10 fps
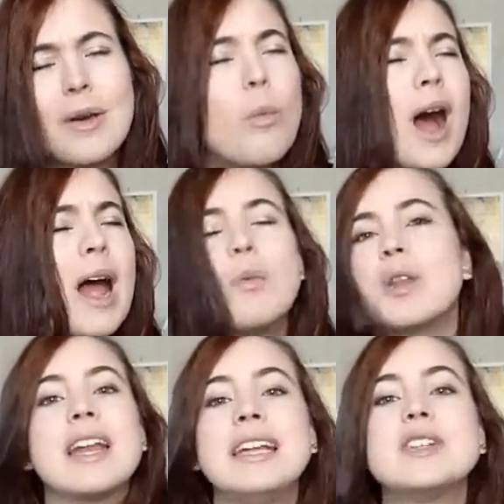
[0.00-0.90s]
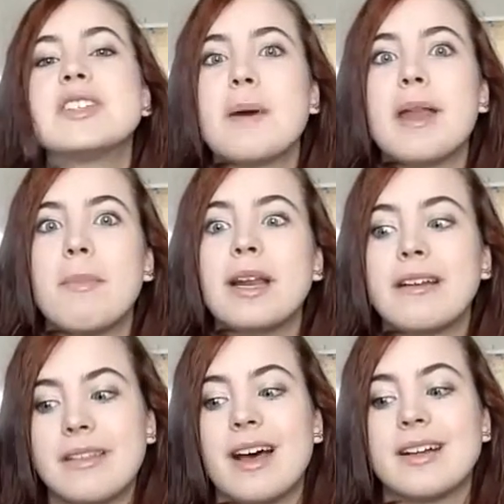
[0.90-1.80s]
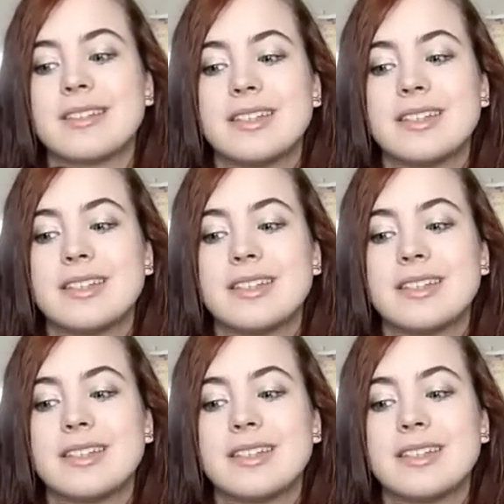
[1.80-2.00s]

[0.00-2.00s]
Why would I need to spend money on that?